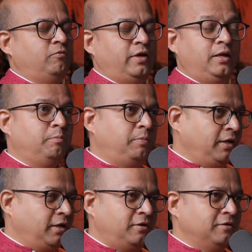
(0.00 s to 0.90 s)
very
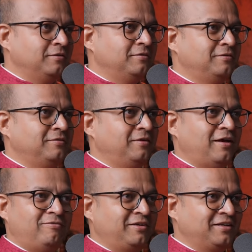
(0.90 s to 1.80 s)
big
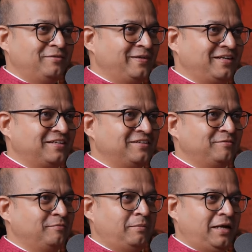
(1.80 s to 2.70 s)
African
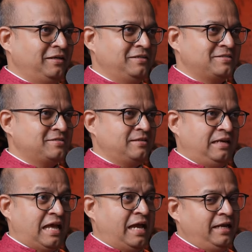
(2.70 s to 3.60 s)
American man is
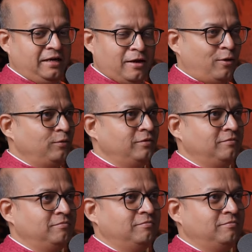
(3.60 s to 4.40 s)
lying down